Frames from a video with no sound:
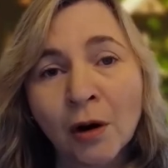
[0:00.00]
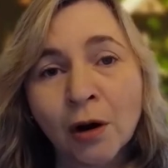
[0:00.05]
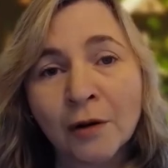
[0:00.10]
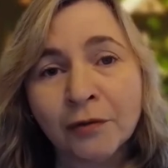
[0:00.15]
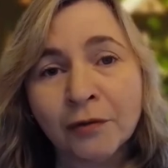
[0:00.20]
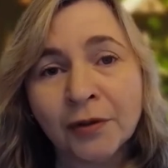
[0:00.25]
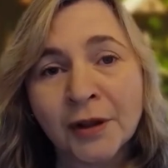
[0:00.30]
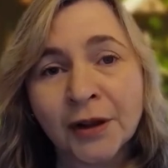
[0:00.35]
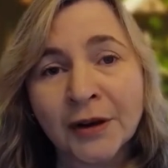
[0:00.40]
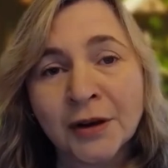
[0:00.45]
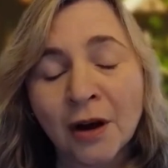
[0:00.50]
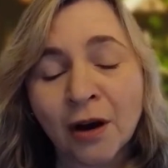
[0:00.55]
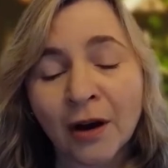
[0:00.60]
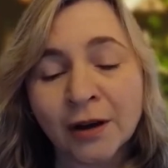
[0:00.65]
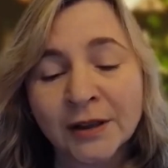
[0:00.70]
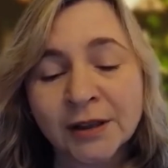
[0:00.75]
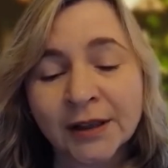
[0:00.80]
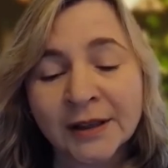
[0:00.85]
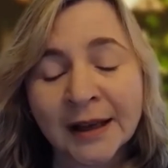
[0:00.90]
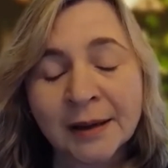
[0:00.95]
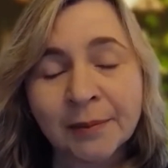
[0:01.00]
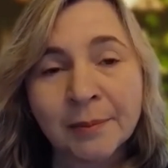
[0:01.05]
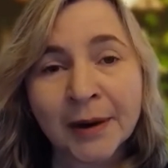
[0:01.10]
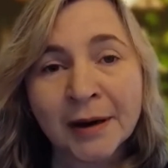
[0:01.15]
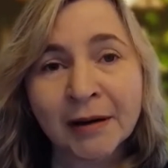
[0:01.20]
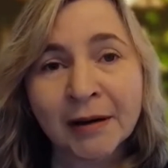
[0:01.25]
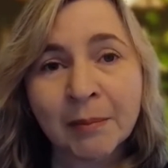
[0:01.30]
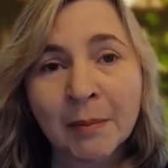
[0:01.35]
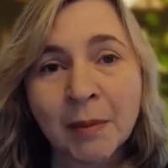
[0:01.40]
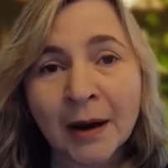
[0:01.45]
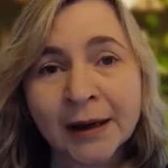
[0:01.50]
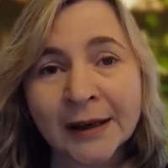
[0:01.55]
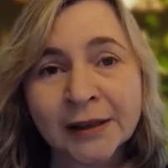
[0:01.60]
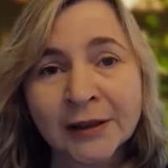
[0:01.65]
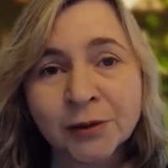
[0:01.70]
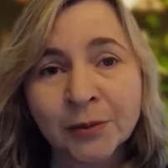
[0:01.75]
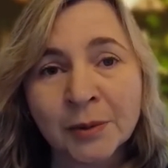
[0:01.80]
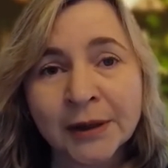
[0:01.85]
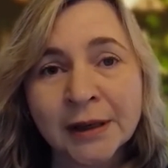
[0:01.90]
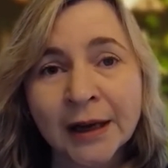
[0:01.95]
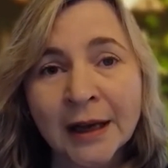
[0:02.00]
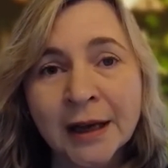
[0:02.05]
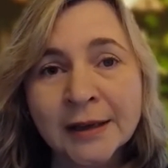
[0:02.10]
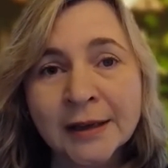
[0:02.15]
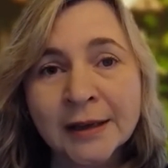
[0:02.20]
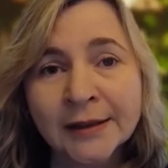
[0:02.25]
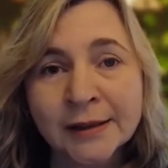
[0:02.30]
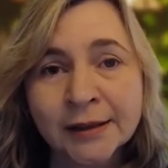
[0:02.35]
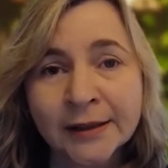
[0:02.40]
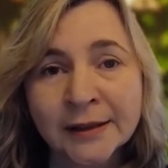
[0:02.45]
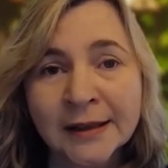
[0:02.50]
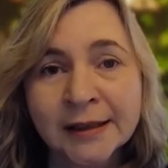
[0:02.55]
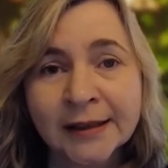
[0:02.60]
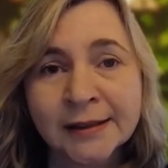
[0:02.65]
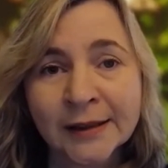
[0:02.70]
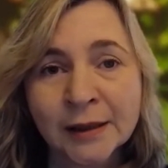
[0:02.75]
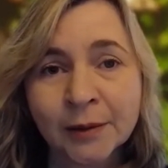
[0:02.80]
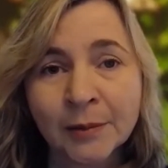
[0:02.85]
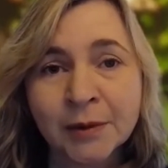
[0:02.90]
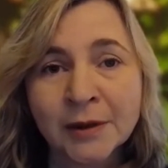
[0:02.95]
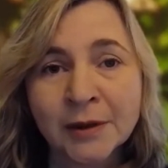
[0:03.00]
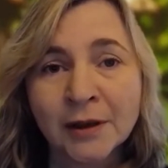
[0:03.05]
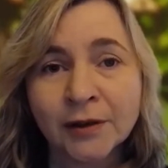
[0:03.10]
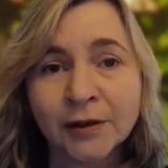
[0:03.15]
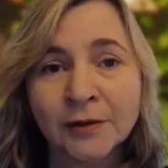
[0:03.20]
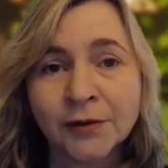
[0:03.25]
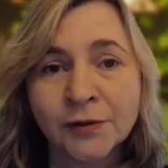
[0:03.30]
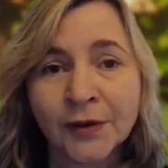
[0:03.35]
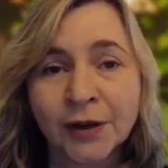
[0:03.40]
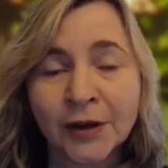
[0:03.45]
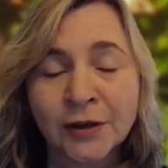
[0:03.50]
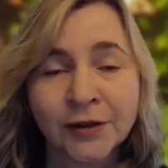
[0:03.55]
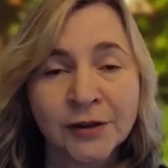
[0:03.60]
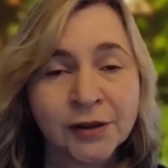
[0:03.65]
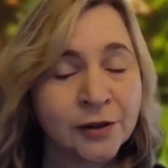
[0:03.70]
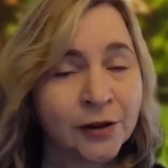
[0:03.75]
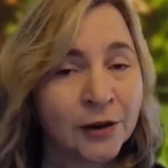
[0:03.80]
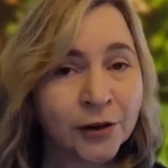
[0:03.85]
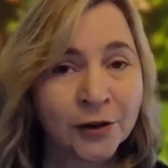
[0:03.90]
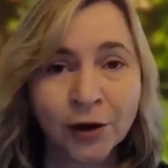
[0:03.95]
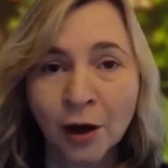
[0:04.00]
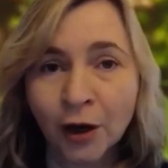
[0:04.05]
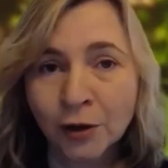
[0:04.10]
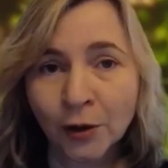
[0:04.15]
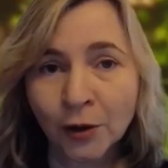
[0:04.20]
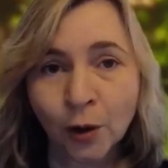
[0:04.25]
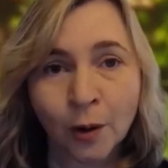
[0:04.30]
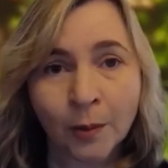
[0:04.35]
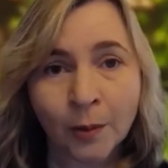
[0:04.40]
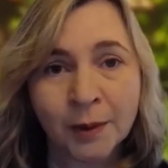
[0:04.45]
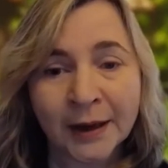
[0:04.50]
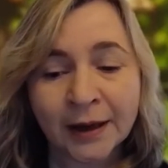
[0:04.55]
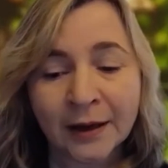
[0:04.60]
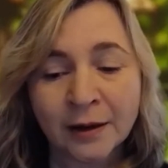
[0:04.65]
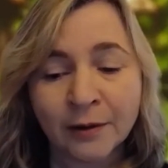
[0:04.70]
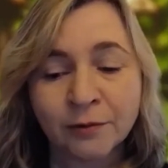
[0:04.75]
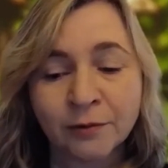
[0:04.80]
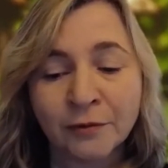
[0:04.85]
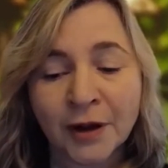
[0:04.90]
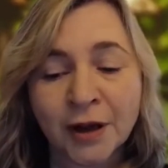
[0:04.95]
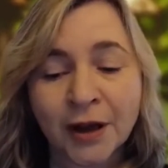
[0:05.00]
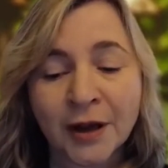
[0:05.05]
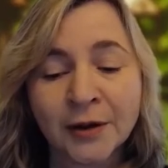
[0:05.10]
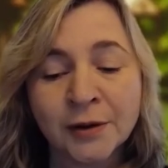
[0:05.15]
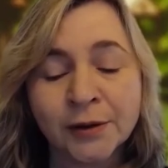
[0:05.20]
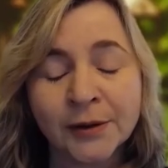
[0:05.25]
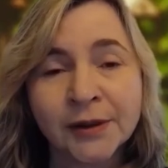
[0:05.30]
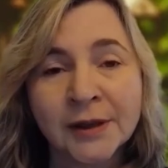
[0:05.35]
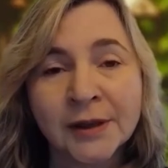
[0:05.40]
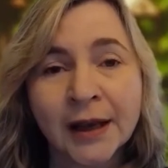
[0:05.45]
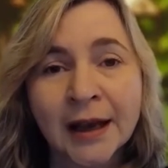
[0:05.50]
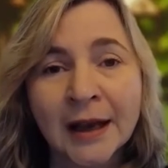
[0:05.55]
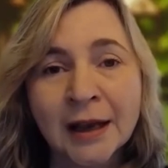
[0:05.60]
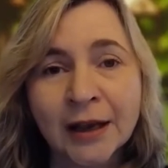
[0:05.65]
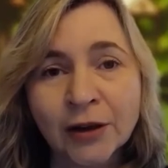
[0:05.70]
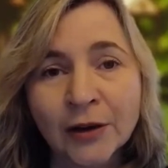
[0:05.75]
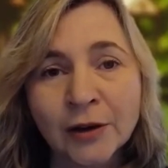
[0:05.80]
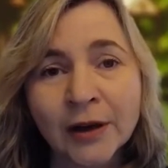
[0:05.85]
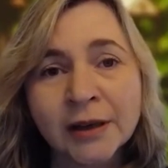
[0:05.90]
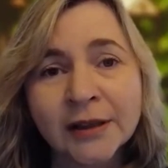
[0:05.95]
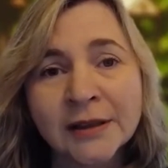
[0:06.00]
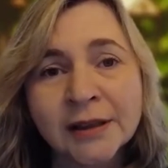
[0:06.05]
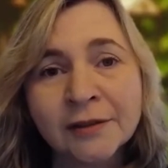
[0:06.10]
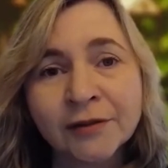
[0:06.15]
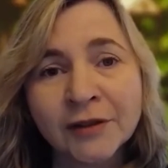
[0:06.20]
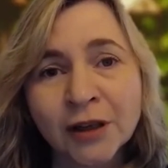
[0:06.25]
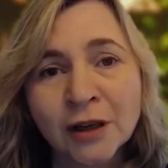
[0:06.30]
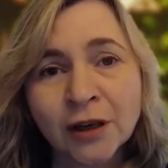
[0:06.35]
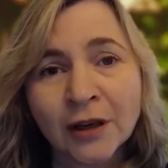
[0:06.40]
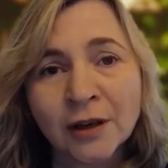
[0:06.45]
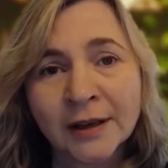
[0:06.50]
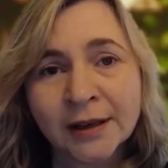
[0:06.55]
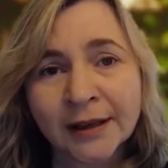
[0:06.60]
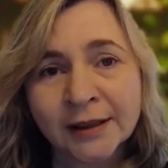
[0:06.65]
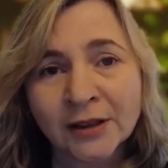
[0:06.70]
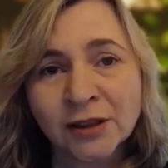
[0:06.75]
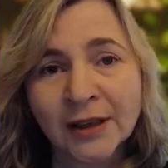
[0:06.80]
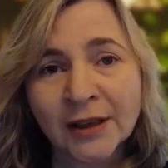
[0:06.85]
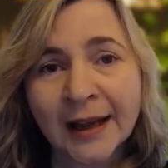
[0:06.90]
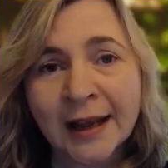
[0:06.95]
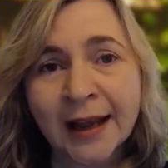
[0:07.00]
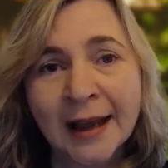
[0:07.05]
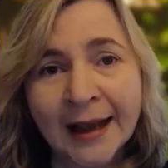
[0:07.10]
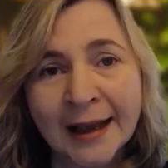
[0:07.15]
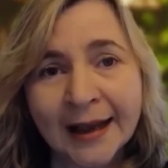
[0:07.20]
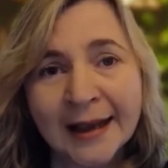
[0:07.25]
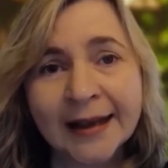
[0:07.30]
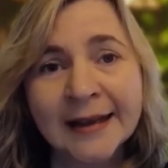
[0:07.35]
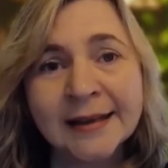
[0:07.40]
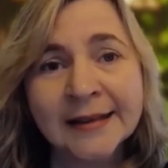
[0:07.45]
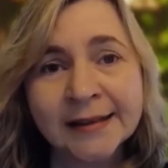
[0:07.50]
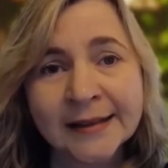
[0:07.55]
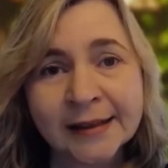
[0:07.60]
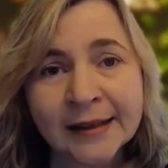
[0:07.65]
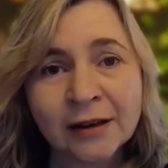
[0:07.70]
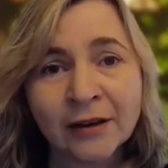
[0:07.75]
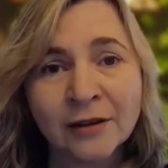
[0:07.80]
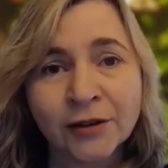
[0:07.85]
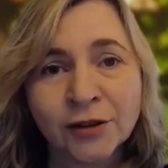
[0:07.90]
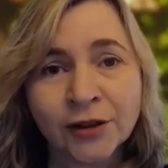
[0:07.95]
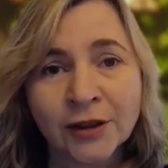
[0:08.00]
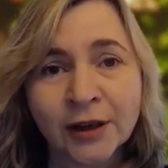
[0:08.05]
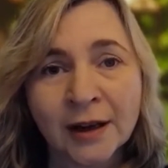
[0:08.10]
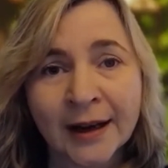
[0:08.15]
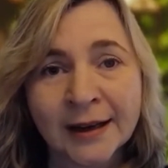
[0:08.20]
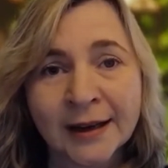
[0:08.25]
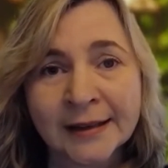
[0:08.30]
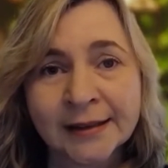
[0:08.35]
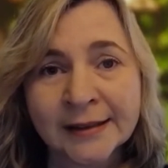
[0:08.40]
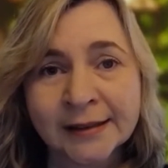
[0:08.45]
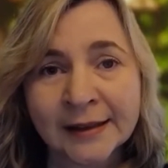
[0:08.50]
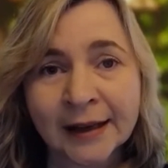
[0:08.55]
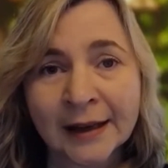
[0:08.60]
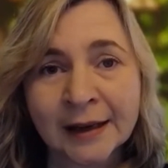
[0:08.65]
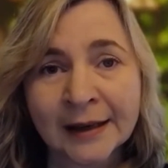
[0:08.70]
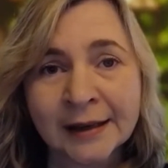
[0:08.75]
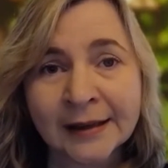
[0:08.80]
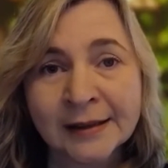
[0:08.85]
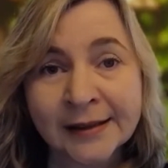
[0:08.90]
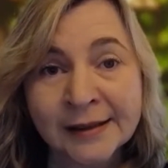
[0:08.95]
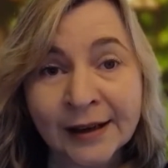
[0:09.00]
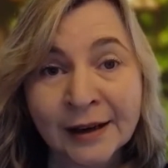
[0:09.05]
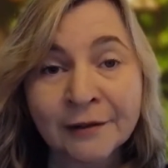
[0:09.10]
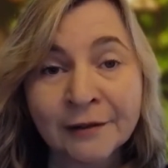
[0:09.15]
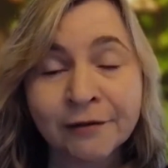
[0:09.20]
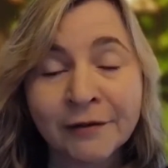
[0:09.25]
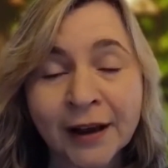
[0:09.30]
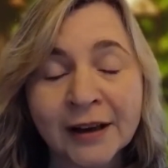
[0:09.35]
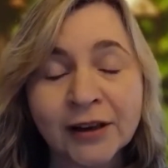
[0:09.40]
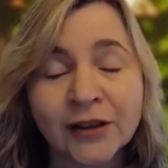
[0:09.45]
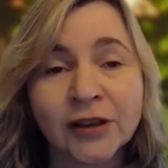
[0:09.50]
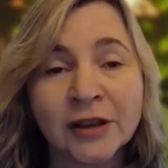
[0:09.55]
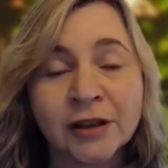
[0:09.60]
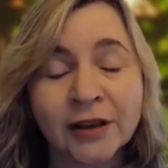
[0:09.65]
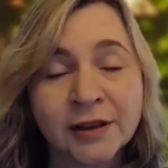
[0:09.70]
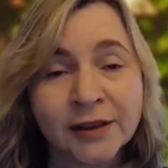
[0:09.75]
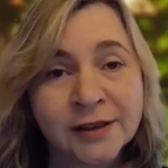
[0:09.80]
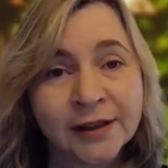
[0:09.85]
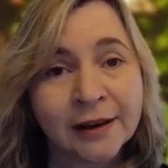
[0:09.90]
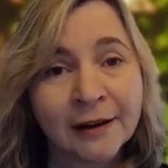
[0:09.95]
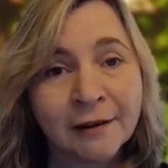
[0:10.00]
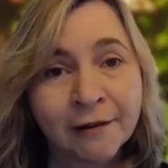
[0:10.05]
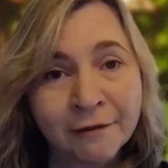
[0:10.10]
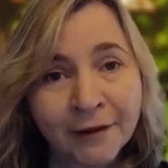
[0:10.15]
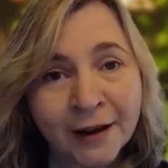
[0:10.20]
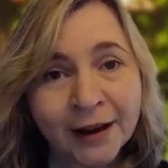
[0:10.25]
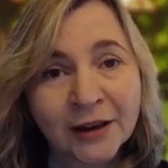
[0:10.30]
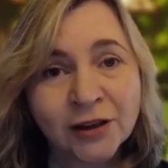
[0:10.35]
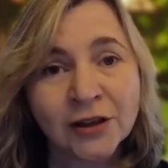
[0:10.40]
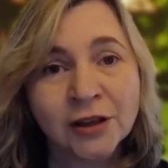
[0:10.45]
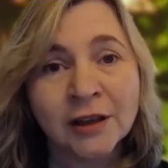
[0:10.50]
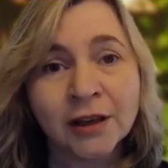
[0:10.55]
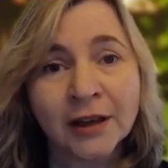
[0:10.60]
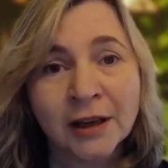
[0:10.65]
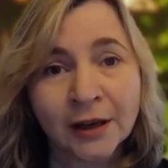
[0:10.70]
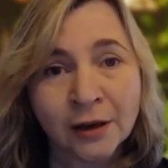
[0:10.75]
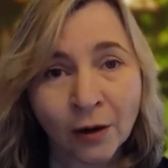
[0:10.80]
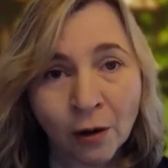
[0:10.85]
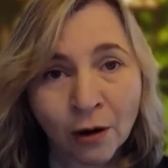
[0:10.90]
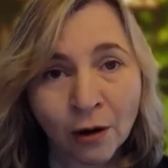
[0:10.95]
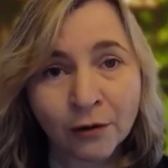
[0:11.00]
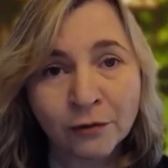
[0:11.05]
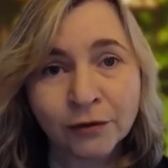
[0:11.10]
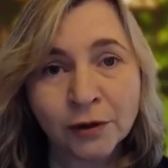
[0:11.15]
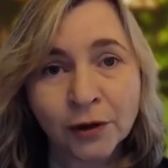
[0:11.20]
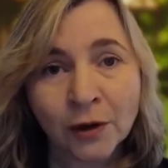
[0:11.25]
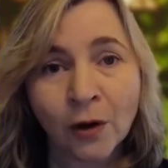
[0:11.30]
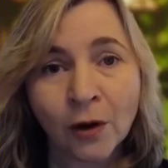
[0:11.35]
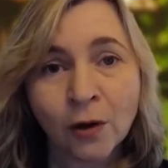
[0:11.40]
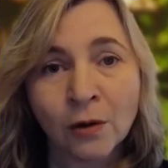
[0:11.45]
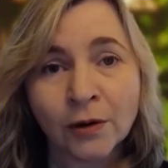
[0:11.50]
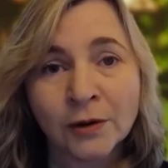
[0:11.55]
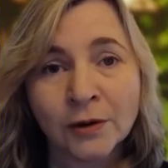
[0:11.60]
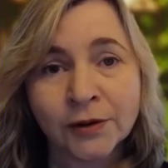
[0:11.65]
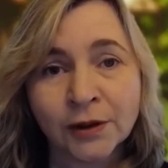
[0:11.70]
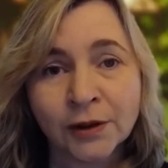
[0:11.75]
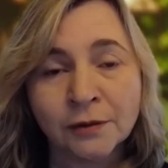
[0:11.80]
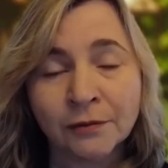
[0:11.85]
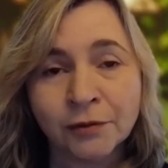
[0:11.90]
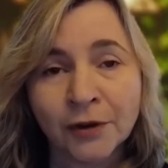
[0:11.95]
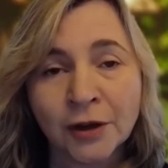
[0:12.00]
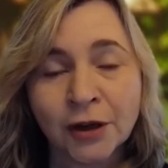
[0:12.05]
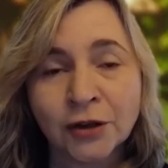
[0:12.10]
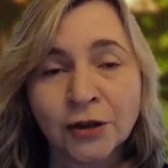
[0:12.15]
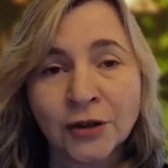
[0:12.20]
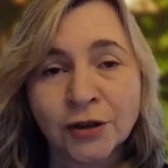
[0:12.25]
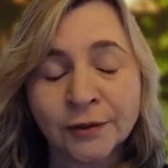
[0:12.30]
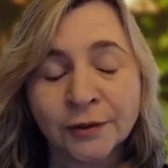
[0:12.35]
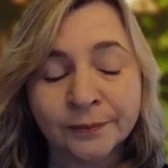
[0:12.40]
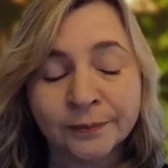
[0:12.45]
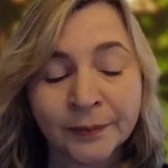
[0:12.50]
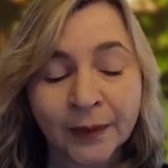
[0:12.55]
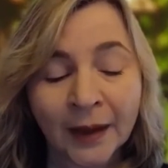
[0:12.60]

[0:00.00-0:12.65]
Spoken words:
often than not, I think bear in mind when suddenly someone confused and they're not normally confused, you kind of have to look actually, is the underlying sign as an infection? Because an infection can often cause confusion.